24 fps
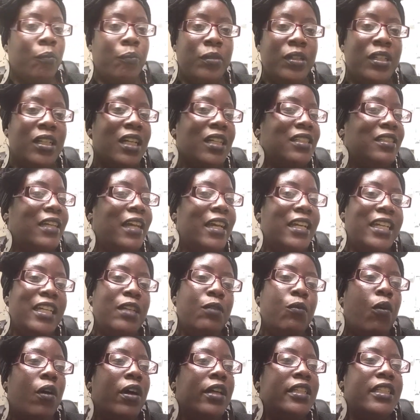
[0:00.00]
because that
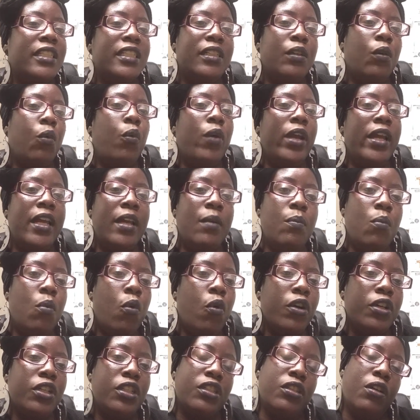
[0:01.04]
he wants to win
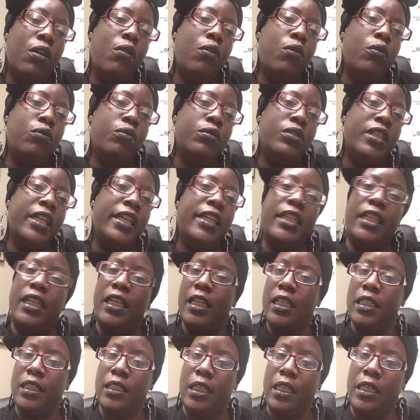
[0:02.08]
more souls in
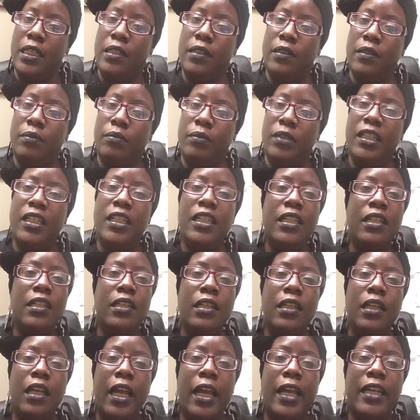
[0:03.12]
his kingdom.
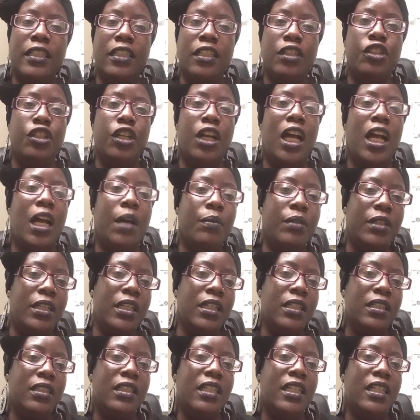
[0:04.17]
He has a job.
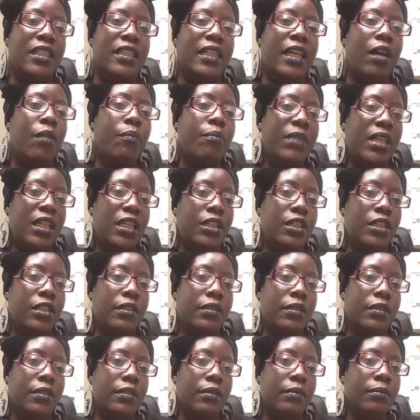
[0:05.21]
He sends out
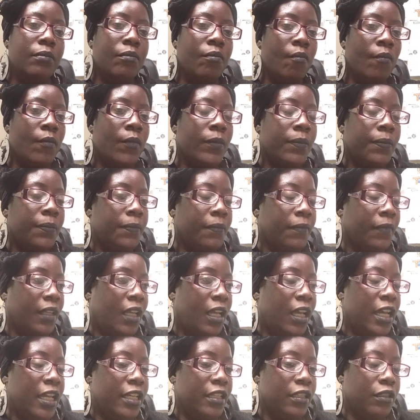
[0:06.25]
millions.
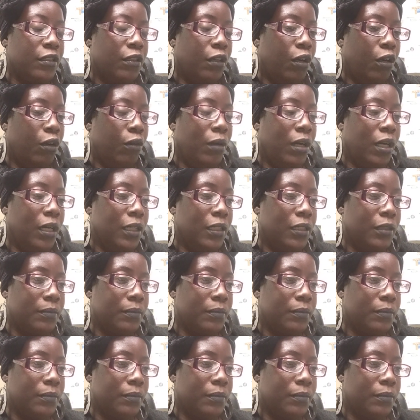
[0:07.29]
And so,